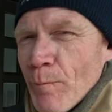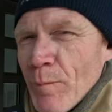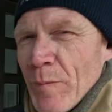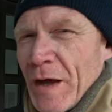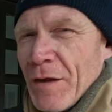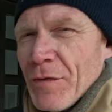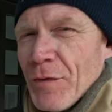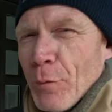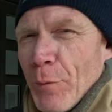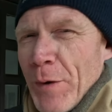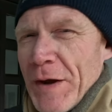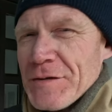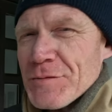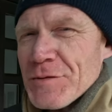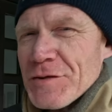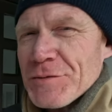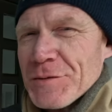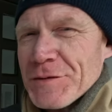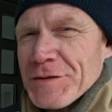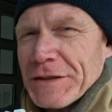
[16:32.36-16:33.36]
Now the
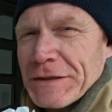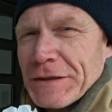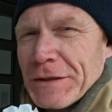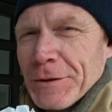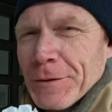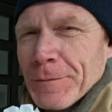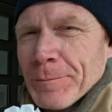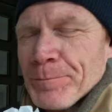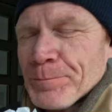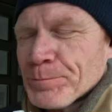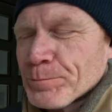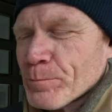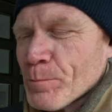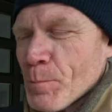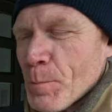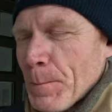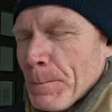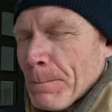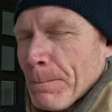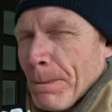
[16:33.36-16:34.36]
waitress was a little
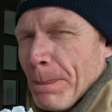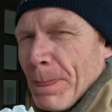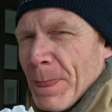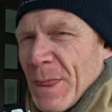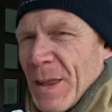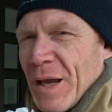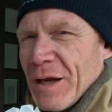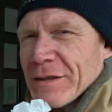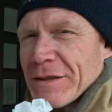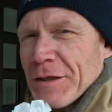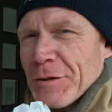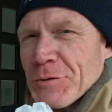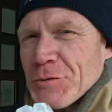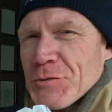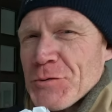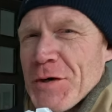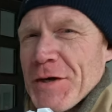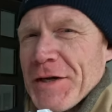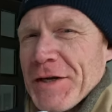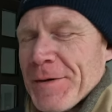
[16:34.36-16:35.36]

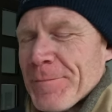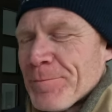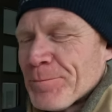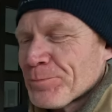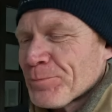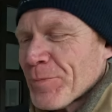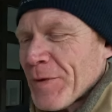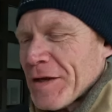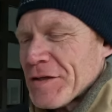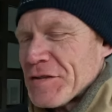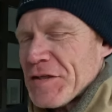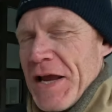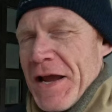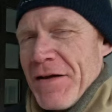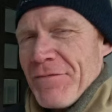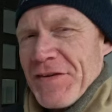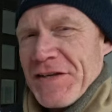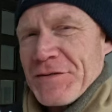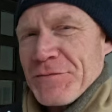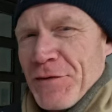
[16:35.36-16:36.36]
tricky, because they
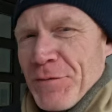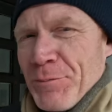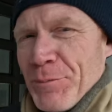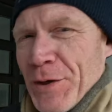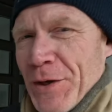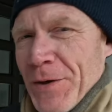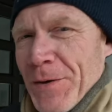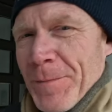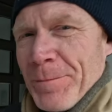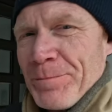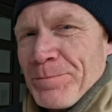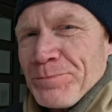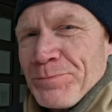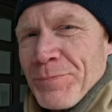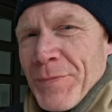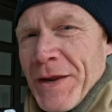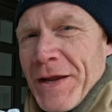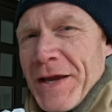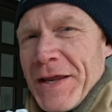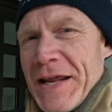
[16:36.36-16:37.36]
have this with plum
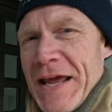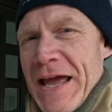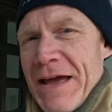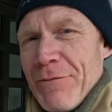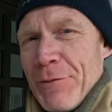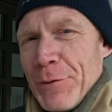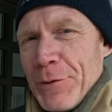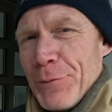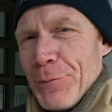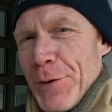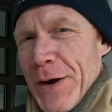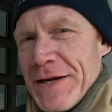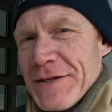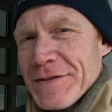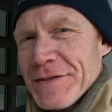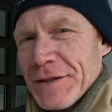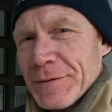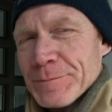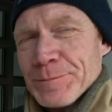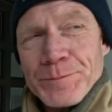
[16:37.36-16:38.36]
and they have it with
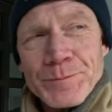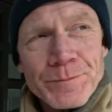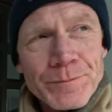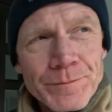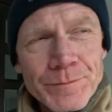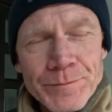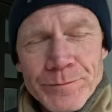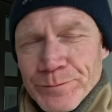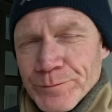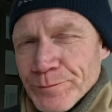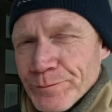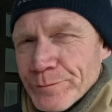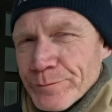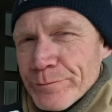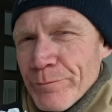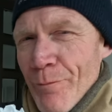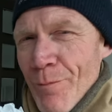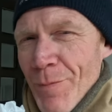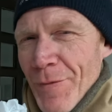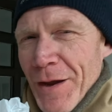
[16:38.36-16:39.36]
raisin.
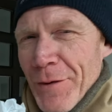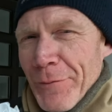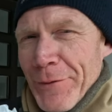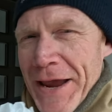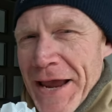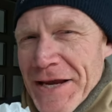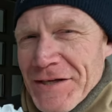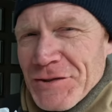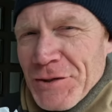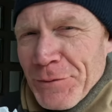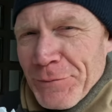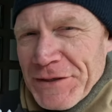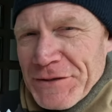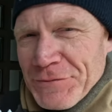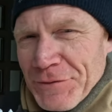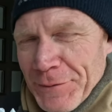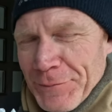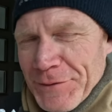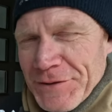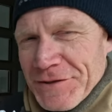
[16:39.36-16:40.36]
And we asked her which
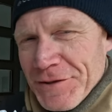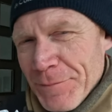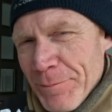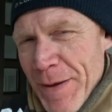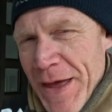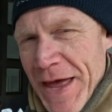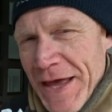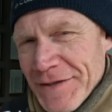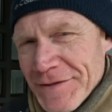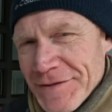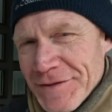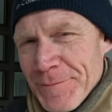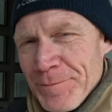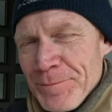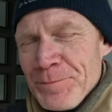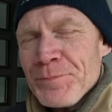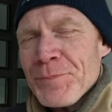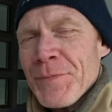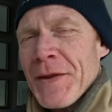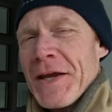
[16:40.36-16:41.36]
one was the best,
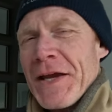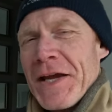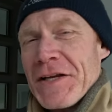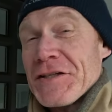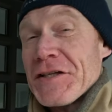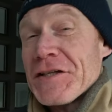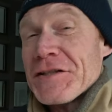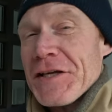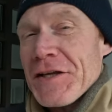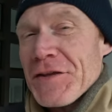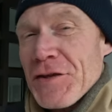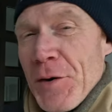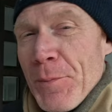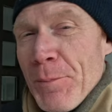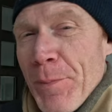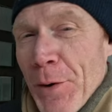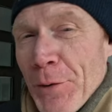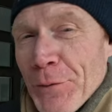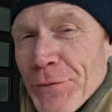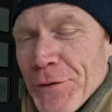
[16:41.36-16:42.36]
and she said they're
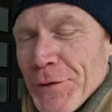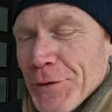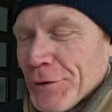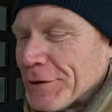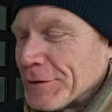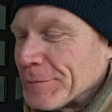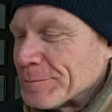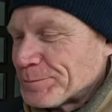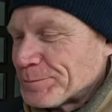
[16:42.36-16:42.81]
both good.